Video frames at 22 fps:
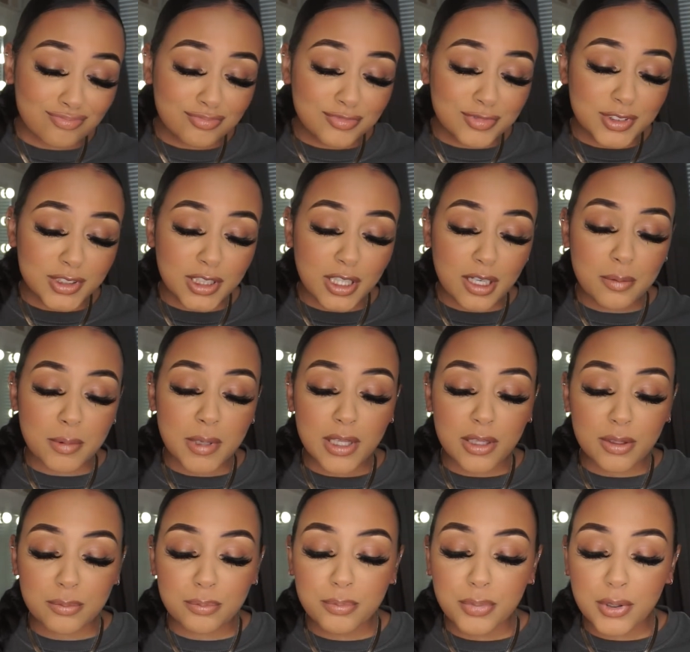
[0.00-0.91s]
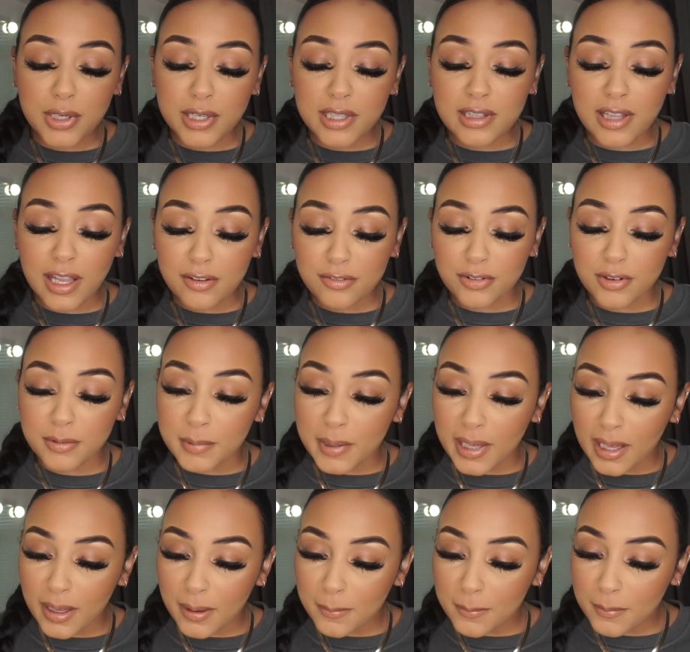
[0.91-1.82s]
It's gonna be pretty light for
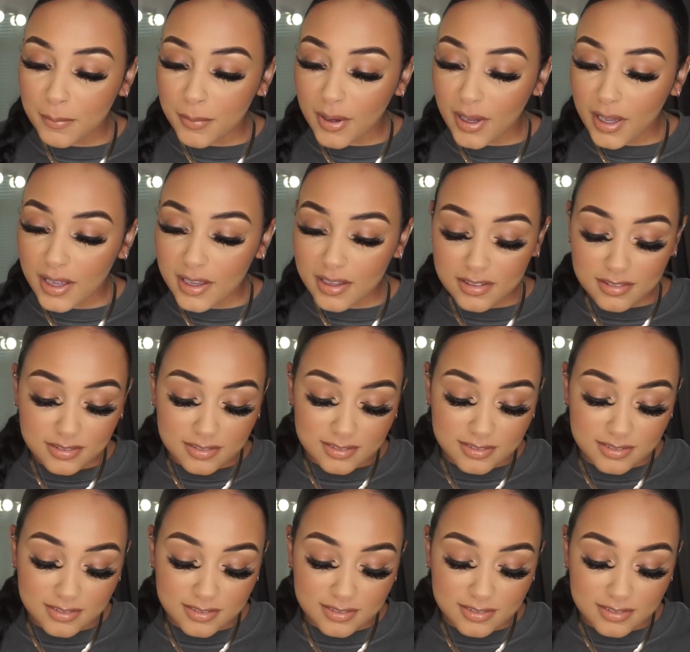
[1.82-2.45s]
me, but